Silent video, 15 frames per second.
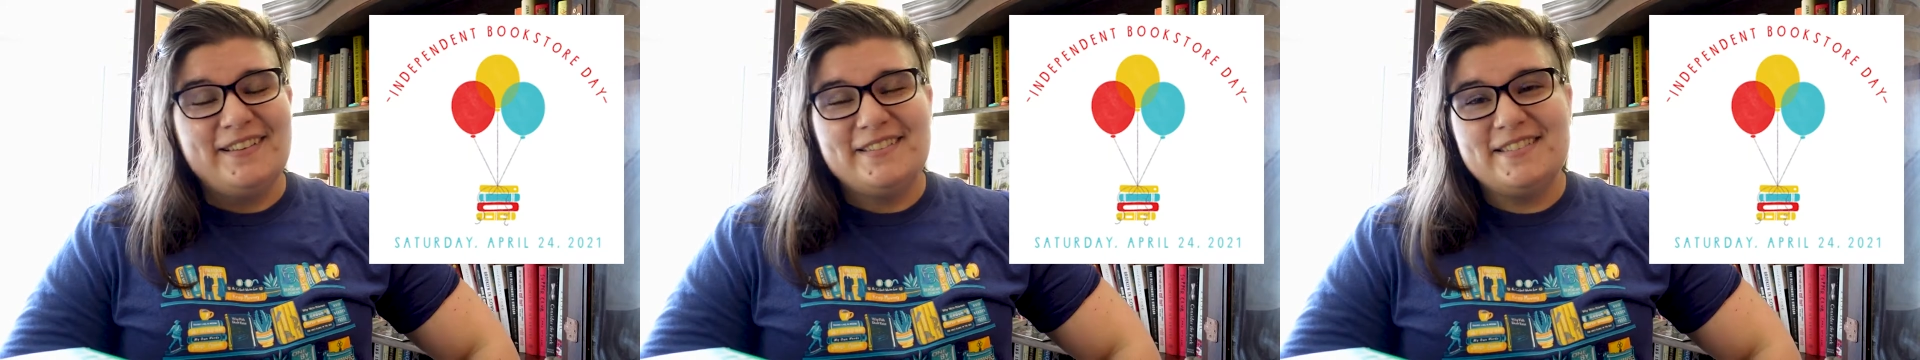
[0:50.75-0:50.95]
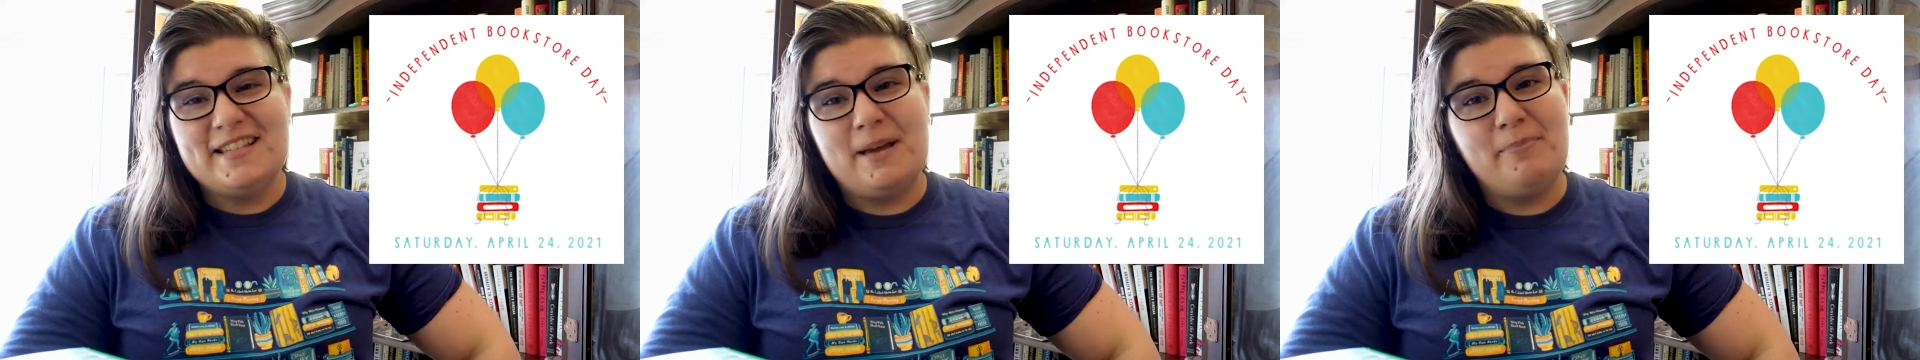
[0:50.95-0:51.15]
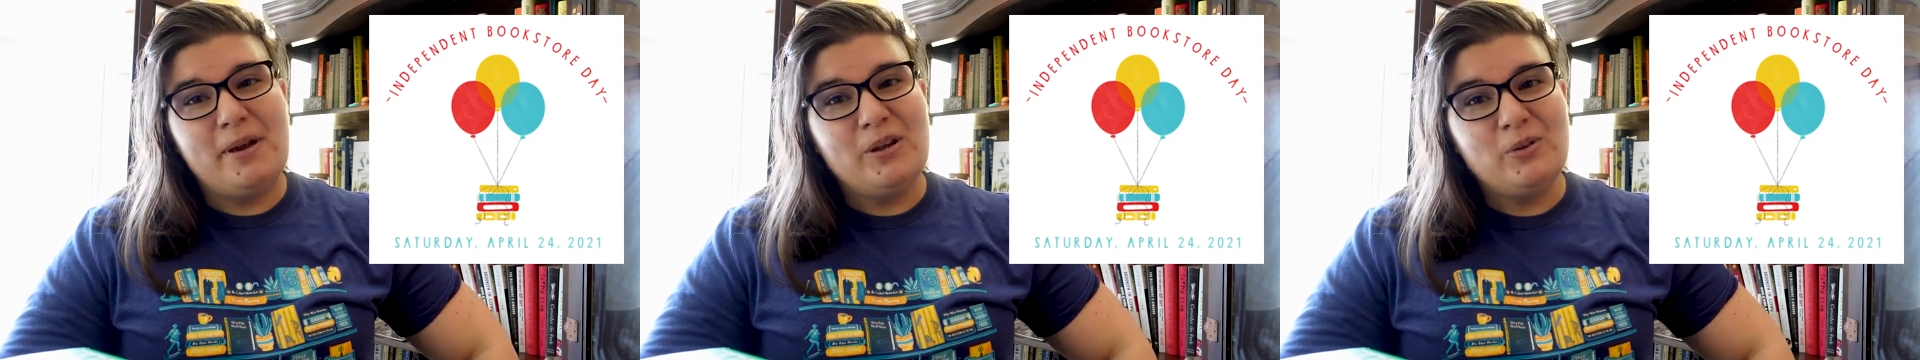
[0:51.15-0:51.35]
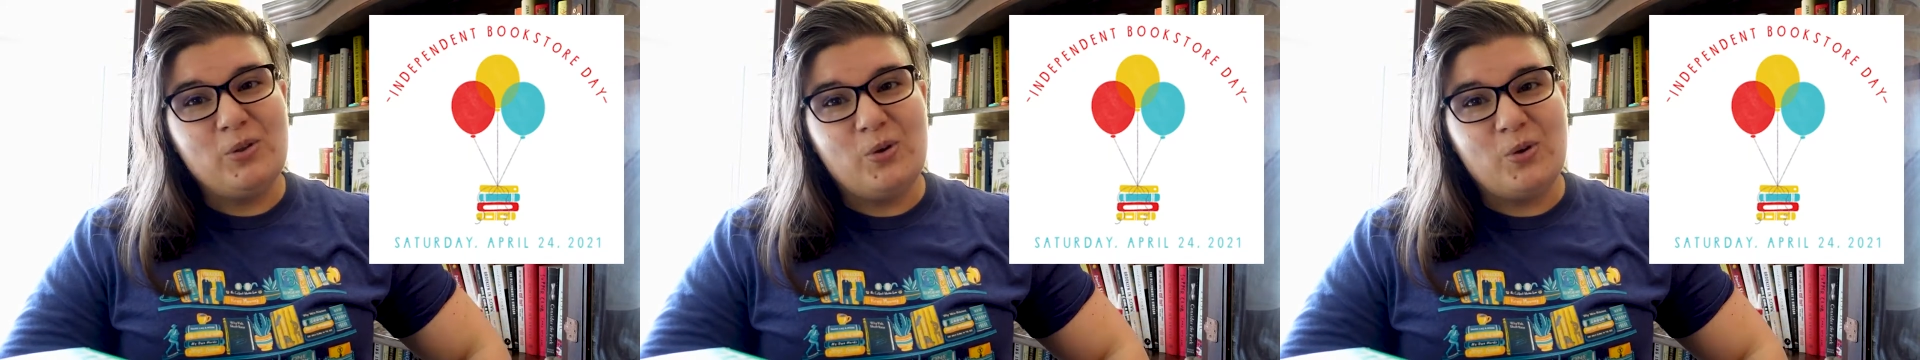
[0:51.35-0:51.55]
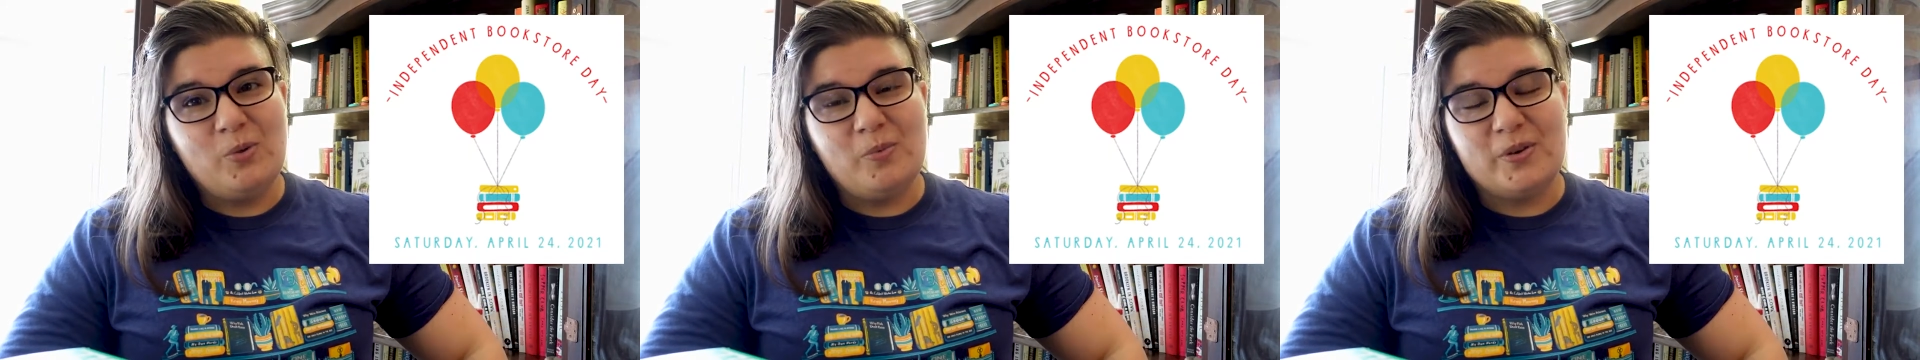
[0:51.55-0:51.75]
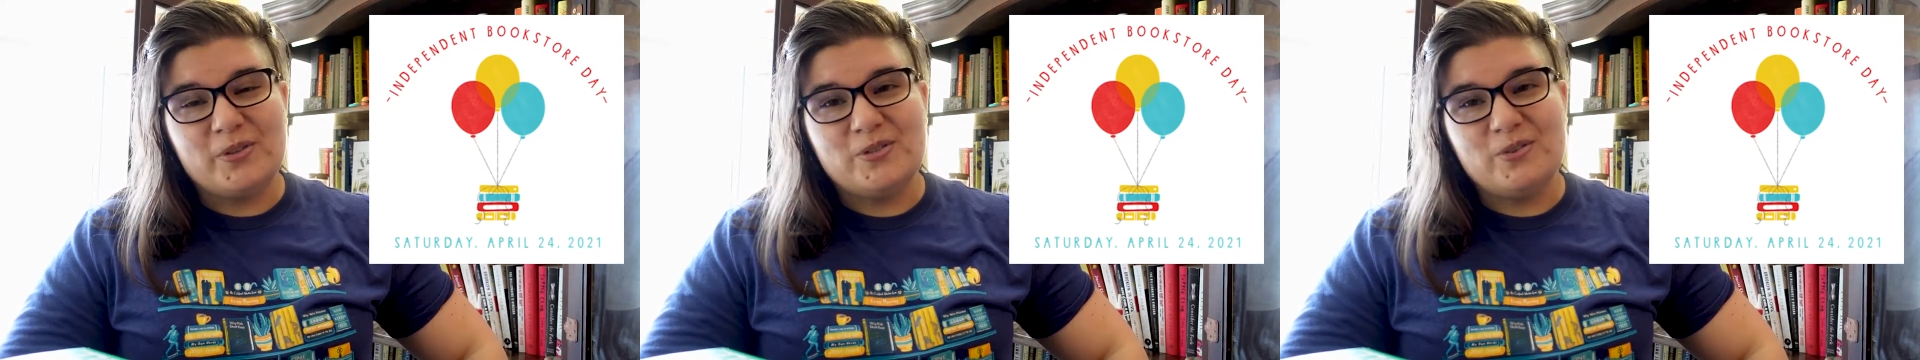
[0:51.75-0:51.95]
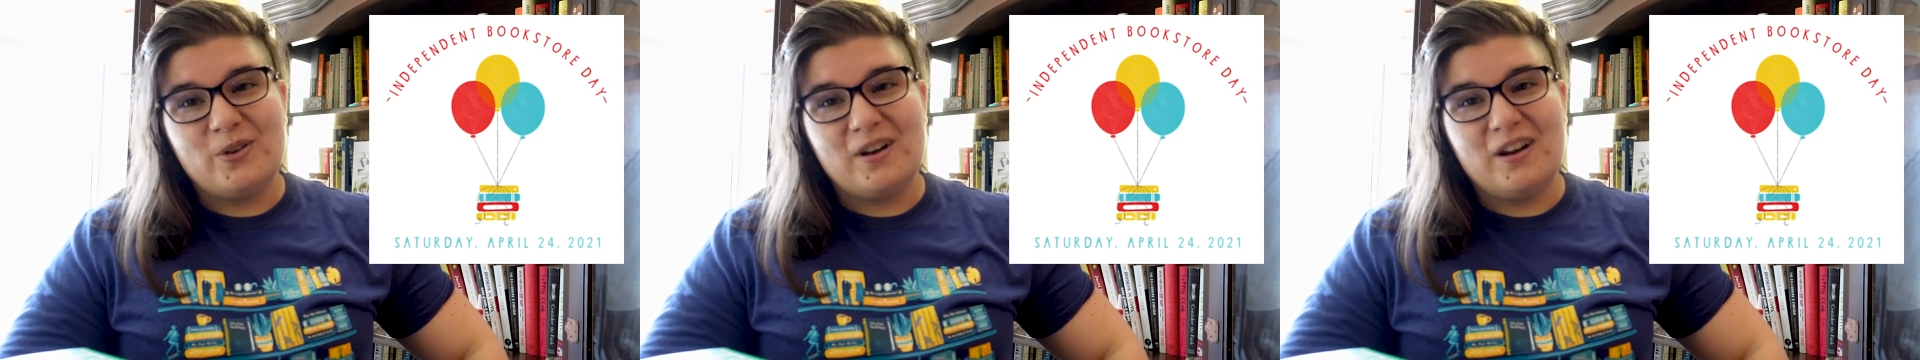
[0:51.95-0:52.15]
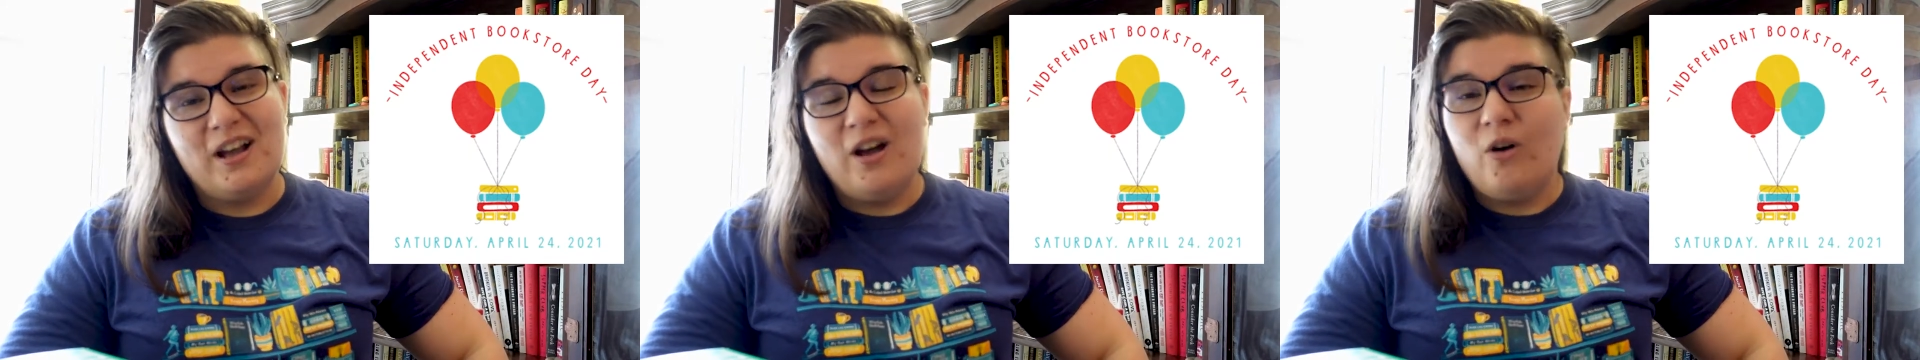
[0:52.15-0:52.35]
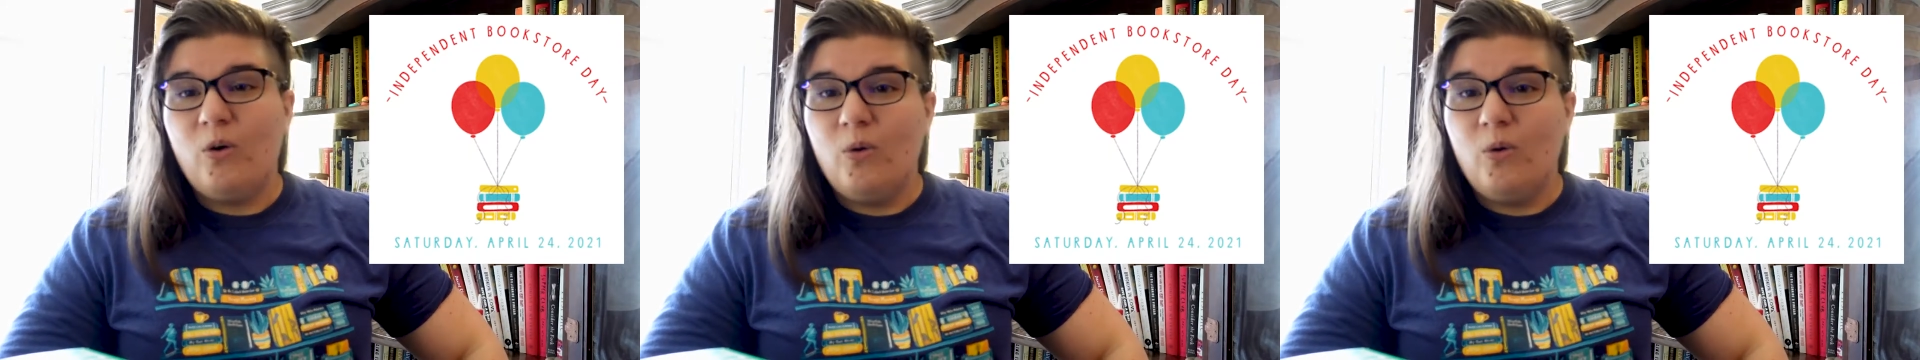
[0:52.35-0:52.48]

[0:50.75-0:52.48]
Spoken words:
stop by your local bookstore,